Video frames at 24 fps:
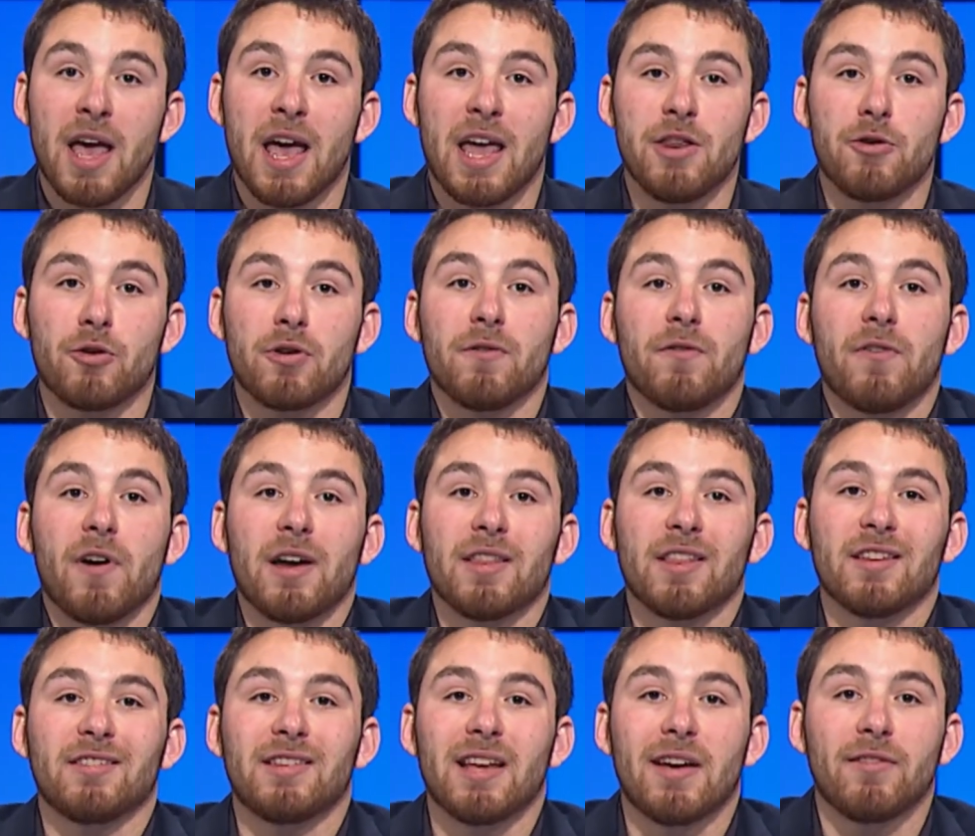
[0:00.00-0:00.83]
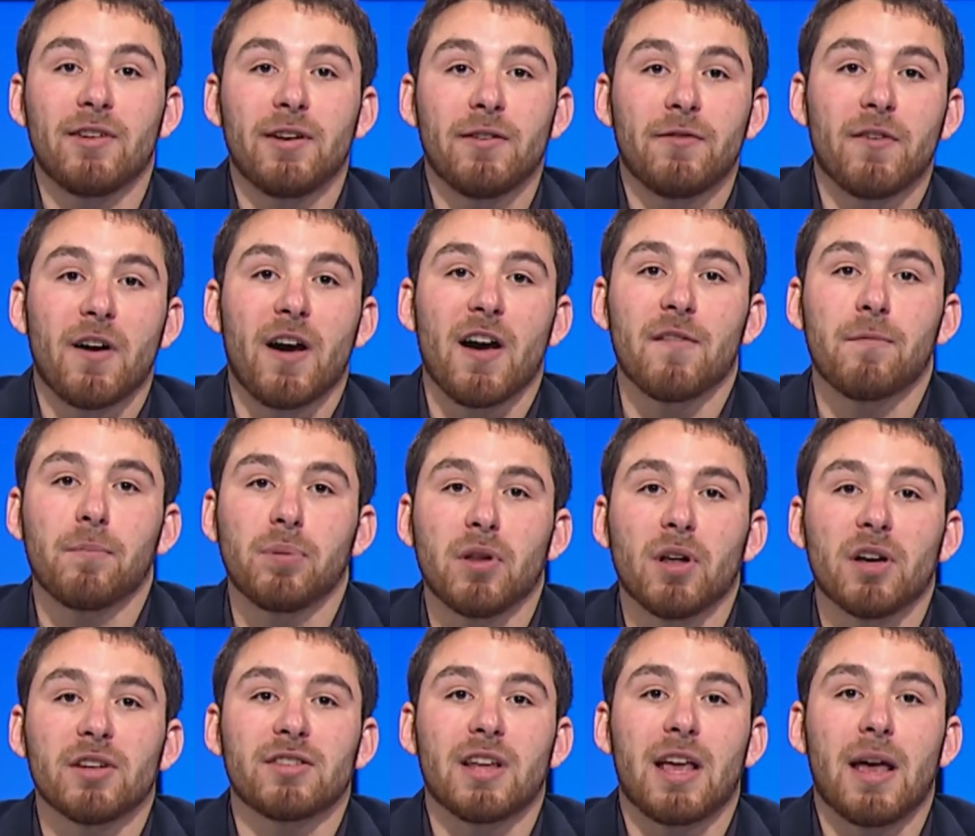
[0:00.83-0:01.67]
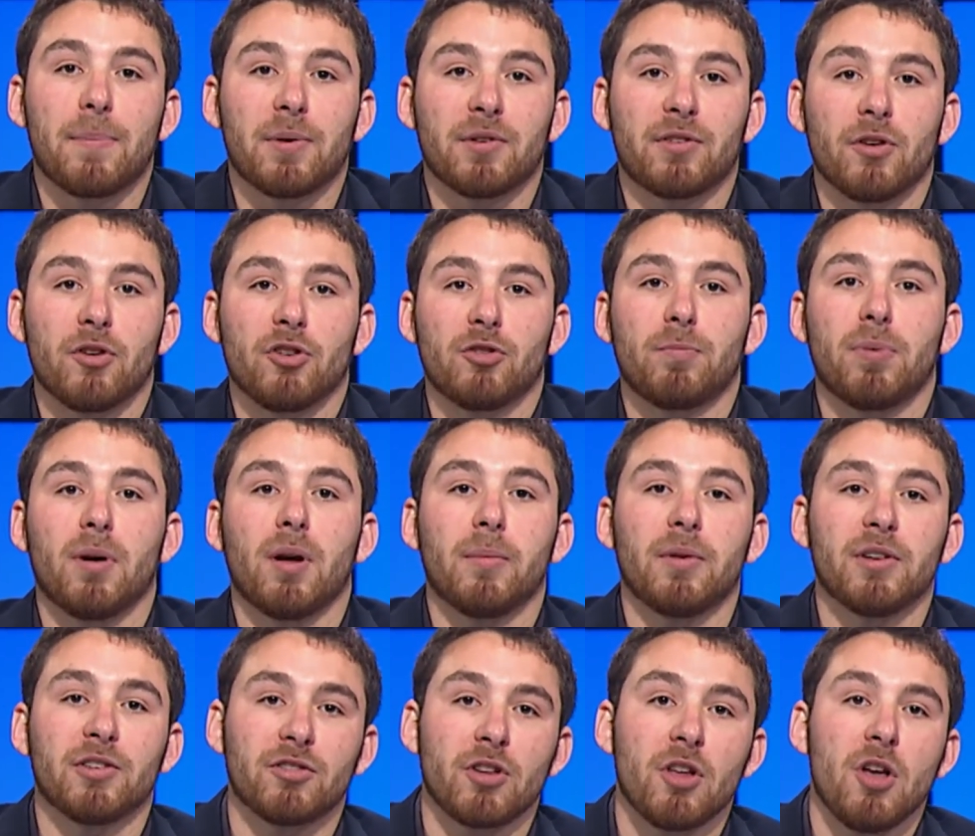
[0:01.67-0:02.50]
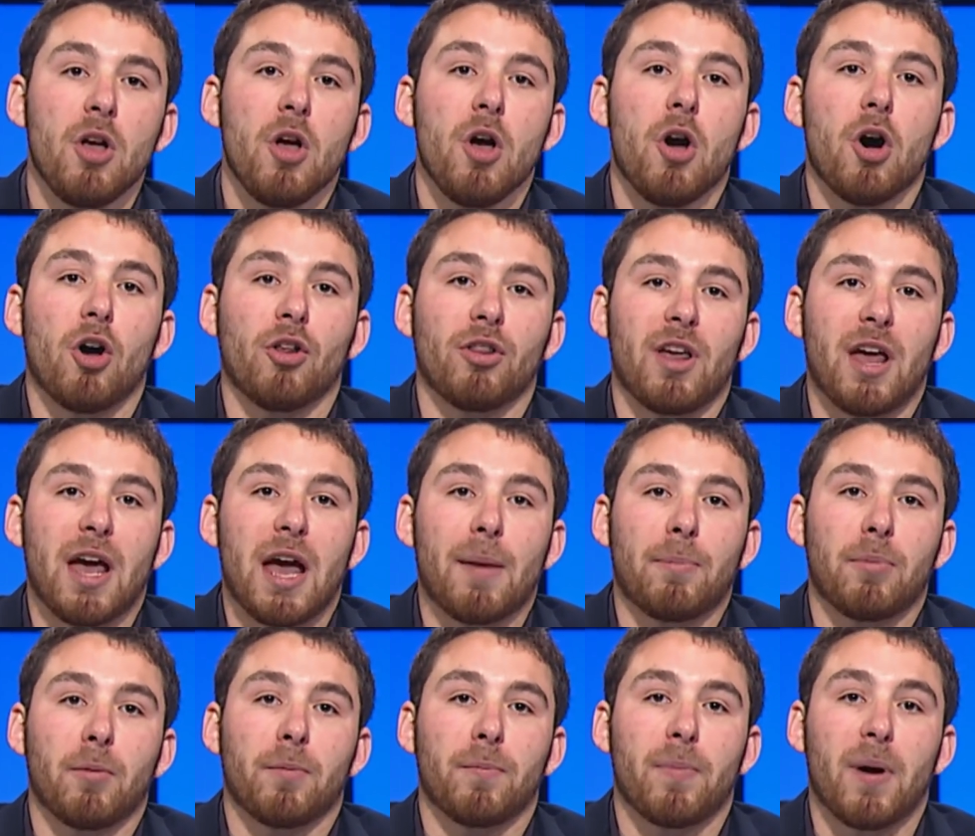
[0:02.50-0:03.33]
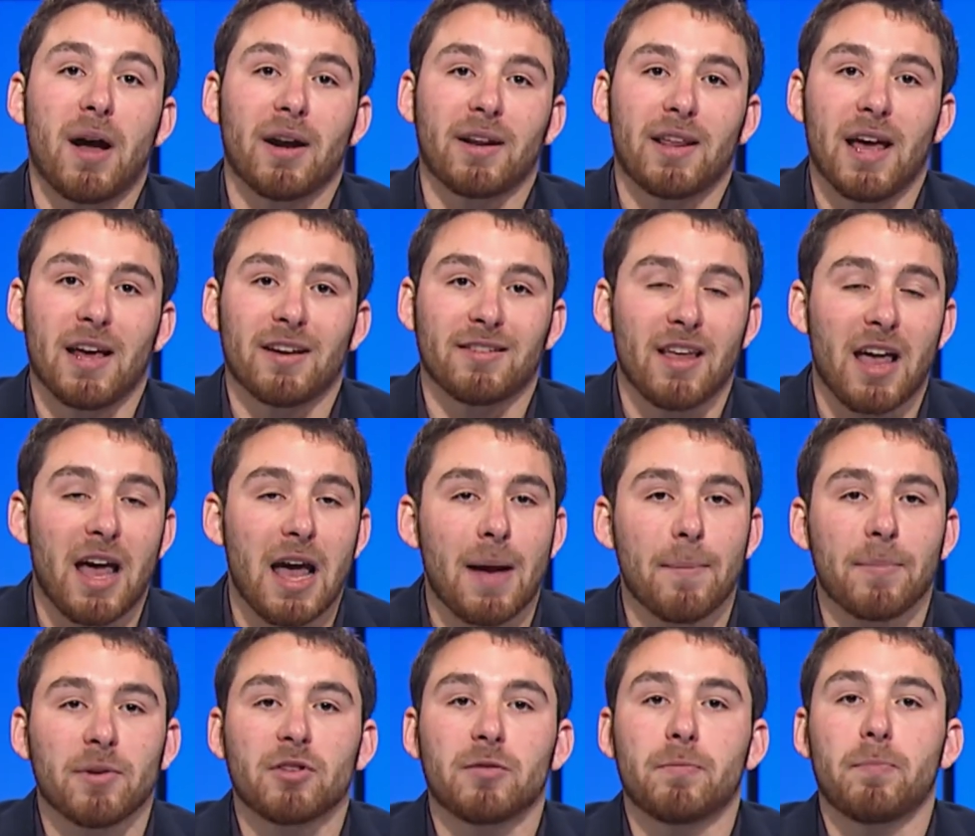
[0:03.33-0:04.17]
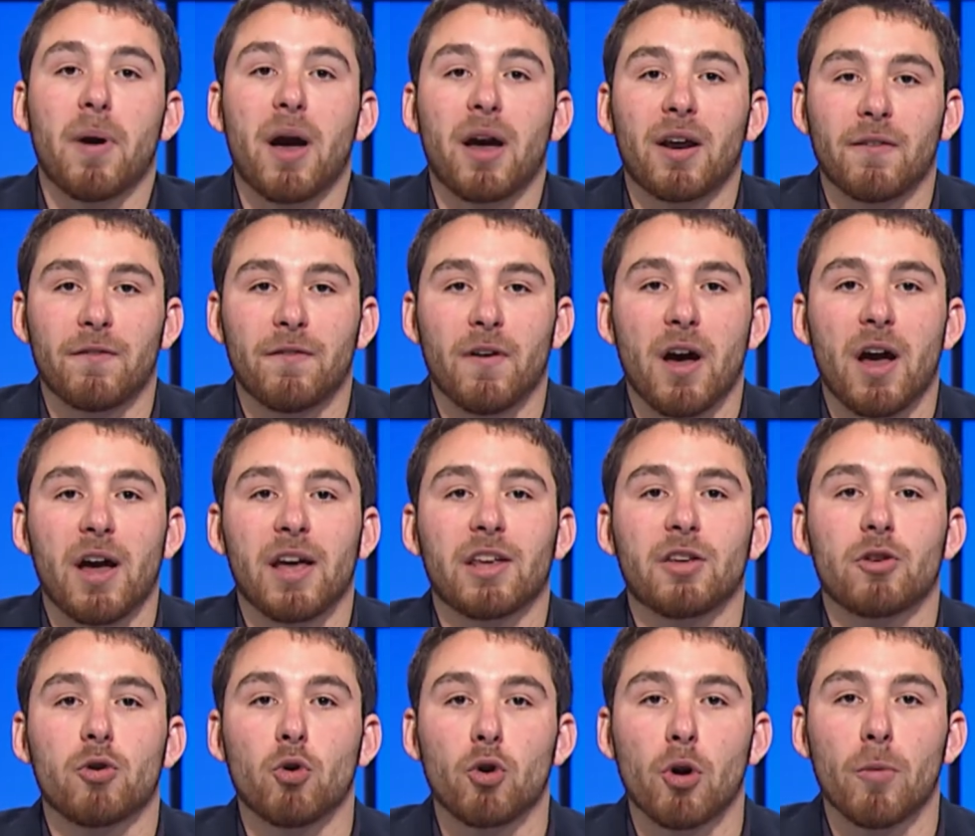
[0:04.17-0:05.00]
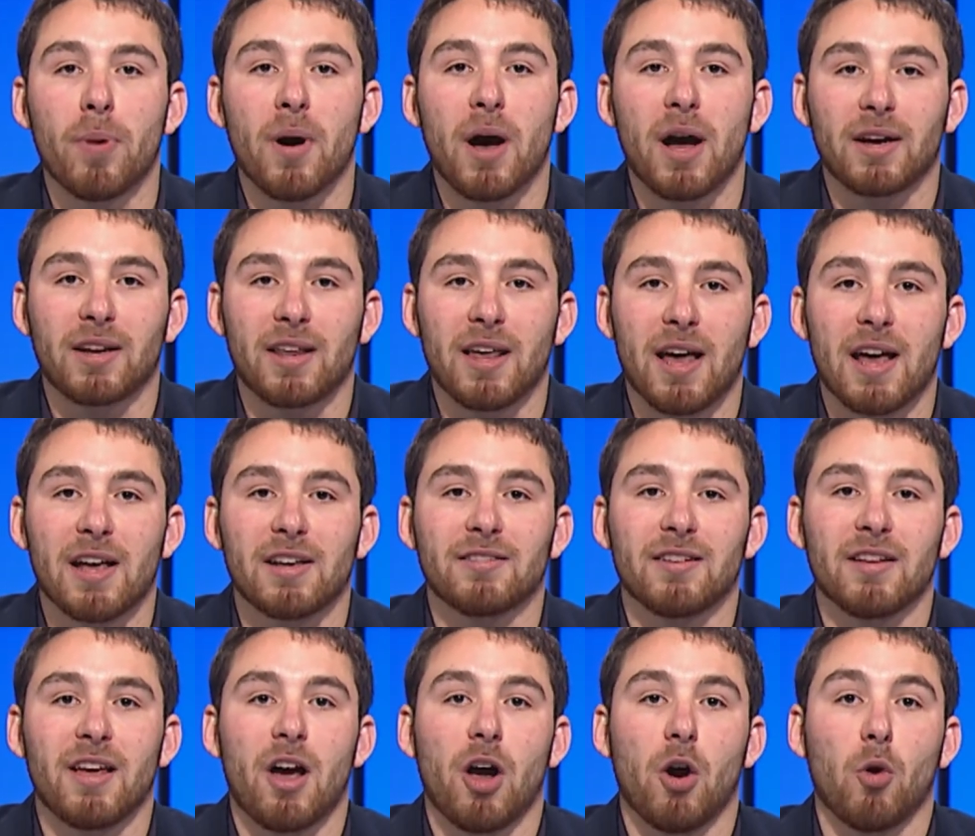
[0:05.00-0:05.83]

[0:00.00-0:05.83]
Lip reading: and you can find the 75-plus episodes published on the Apple Podcast app, Spotify, Google Podcasts,